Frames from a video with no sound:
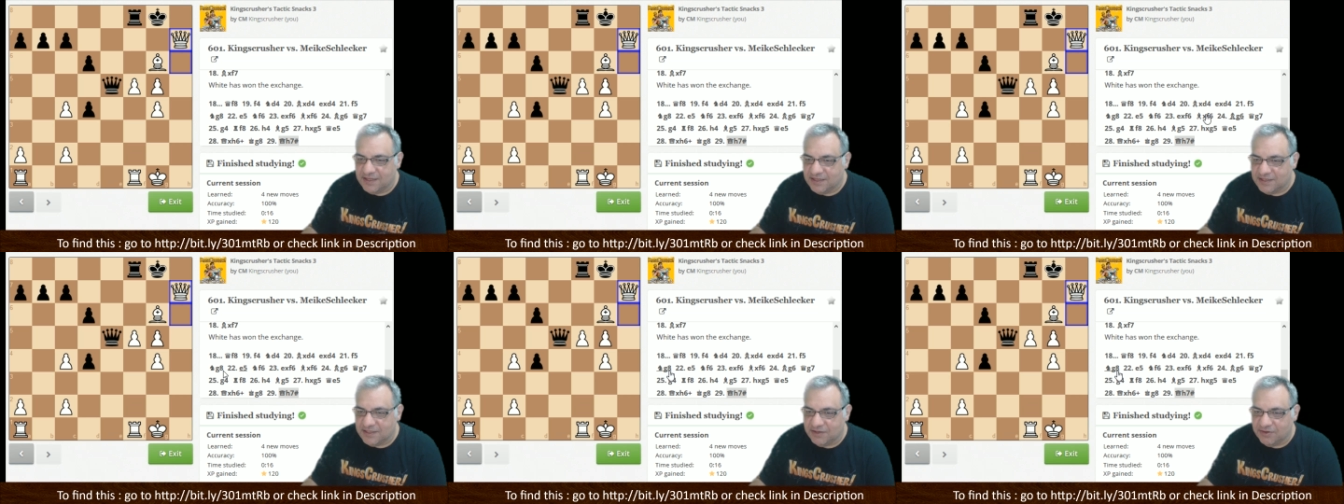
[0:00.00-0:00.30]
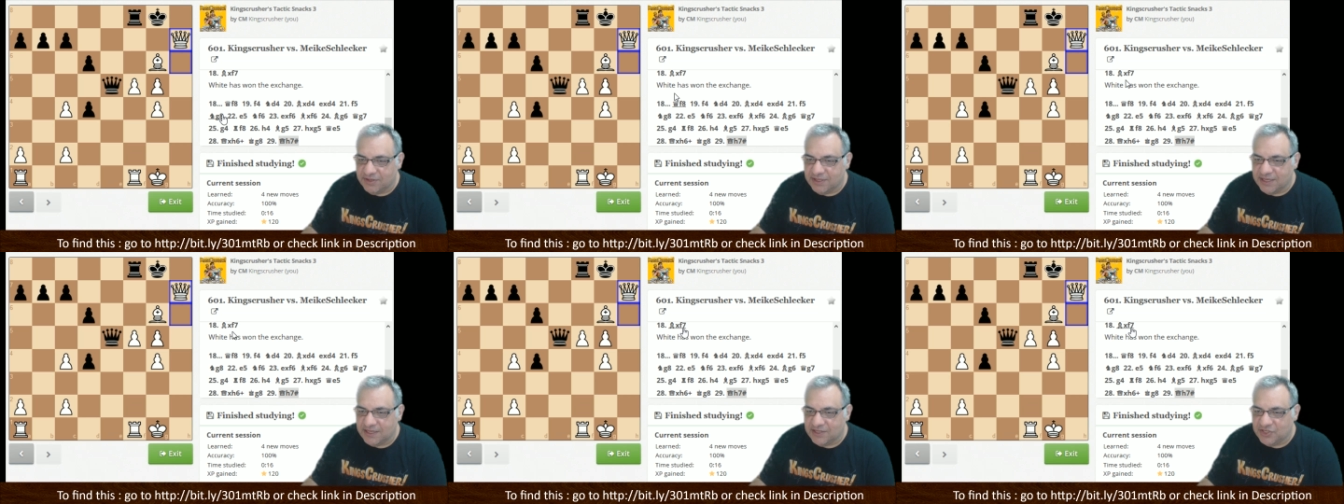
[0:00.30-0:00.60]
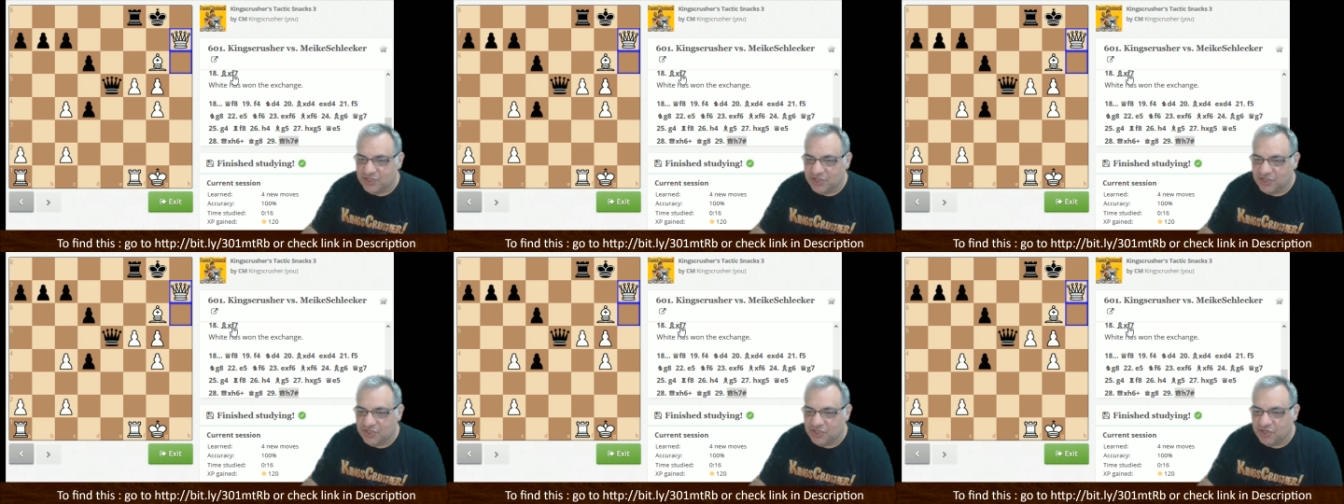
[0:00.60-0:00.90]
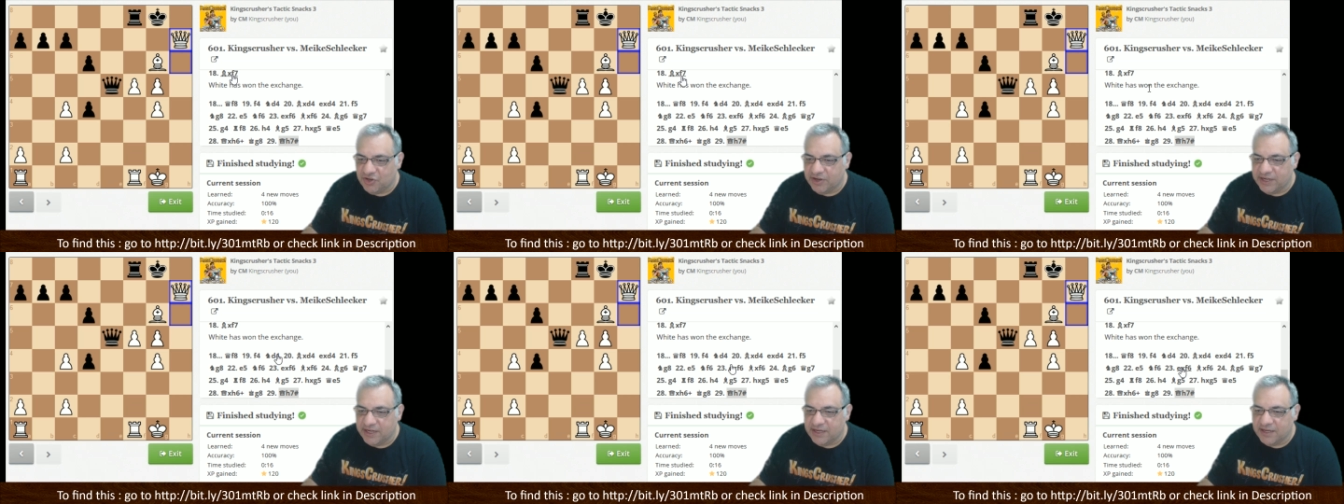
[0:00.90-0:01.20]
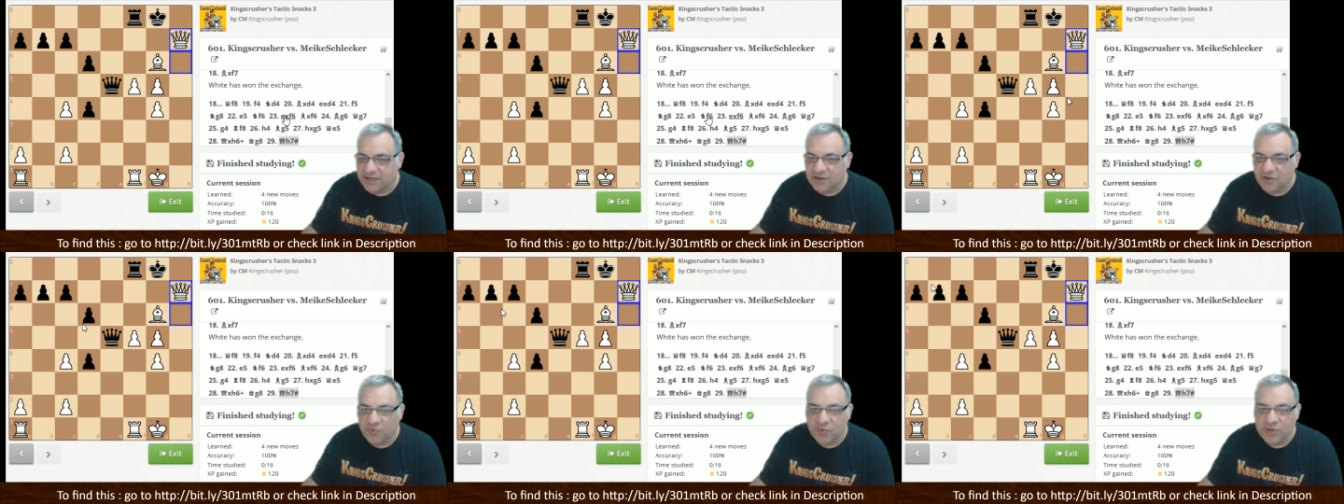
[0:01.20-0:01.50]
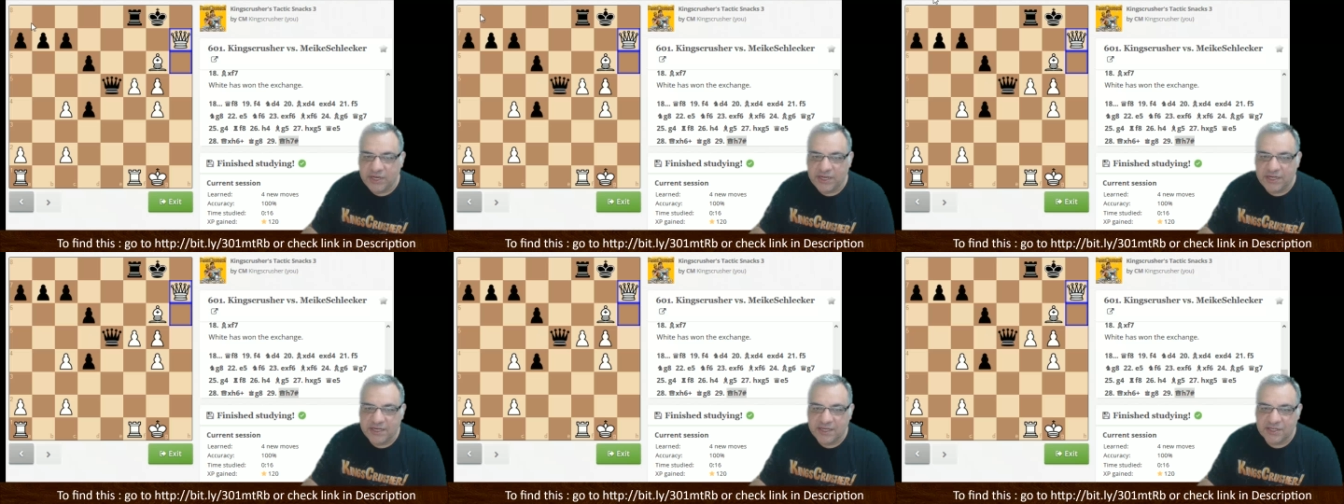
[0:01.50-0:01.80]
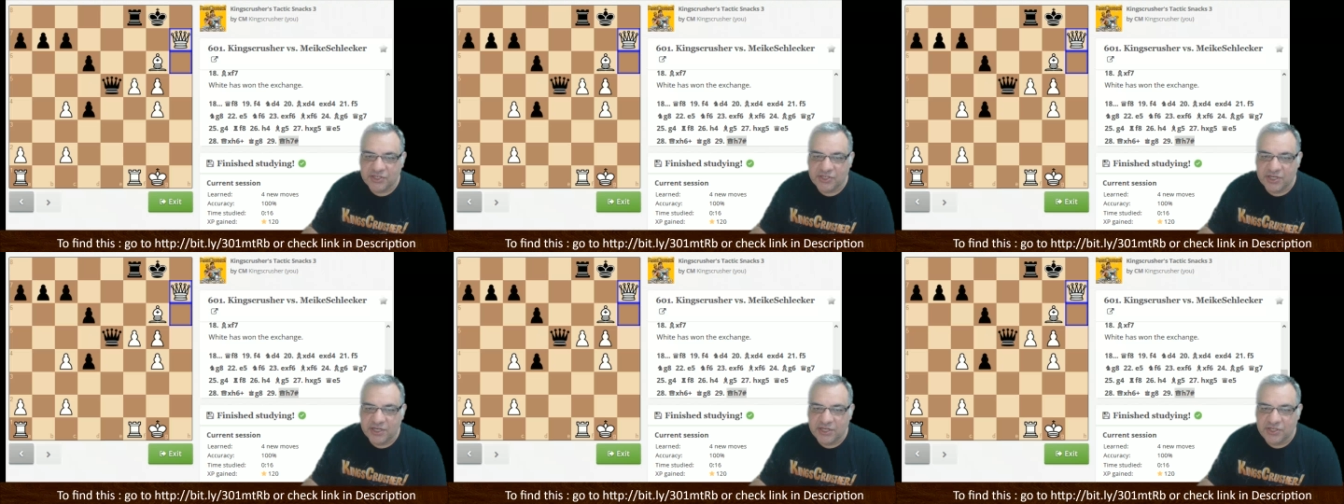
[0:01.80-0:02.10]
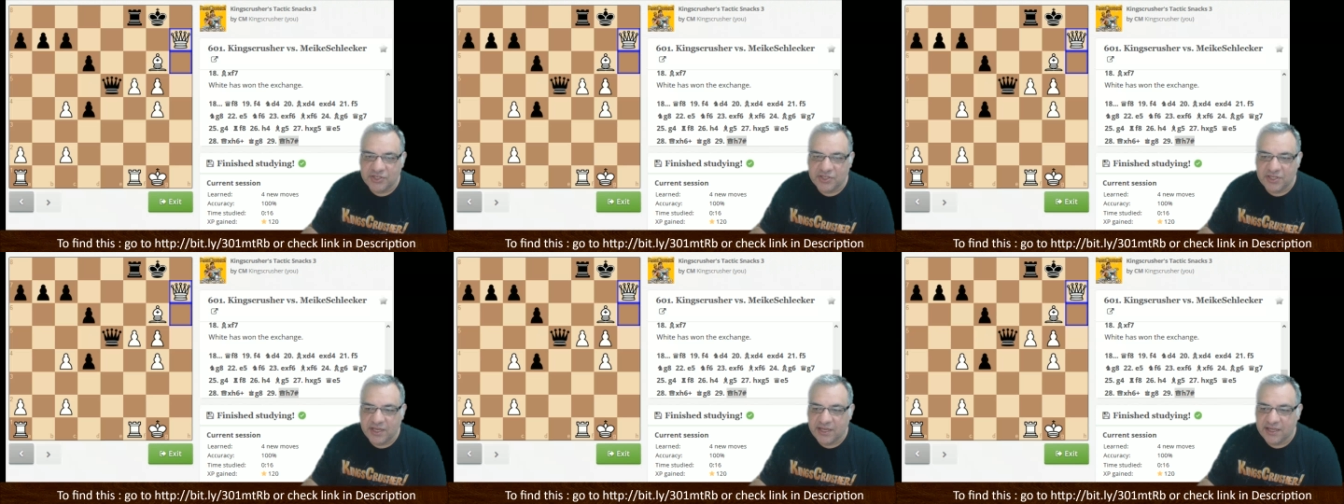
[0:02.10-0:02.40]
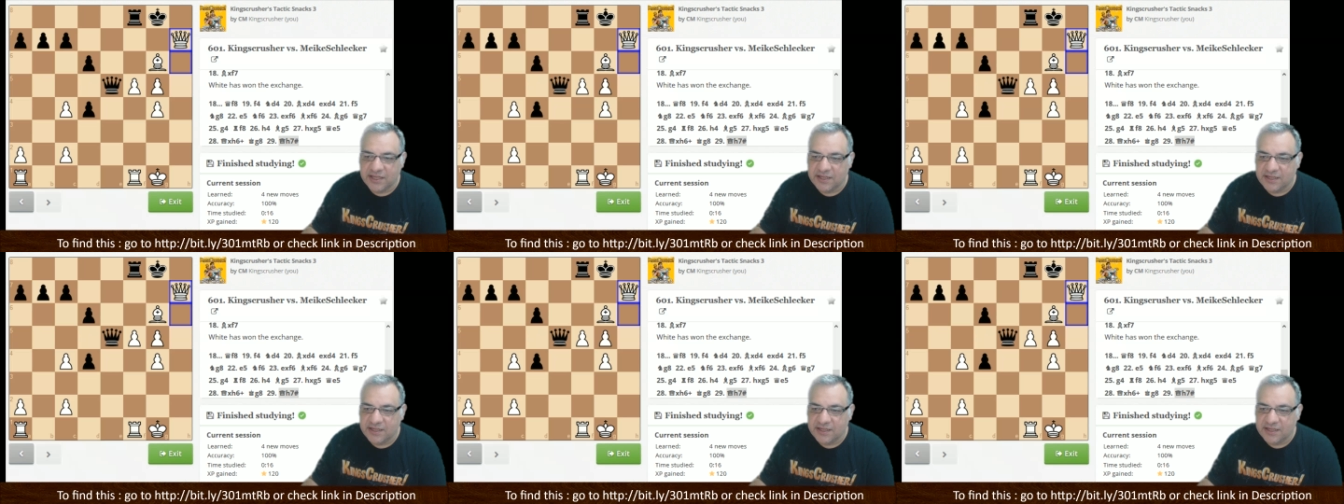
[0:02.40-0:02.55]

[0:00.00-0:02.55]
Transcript: So that's just showing winning the exchange there.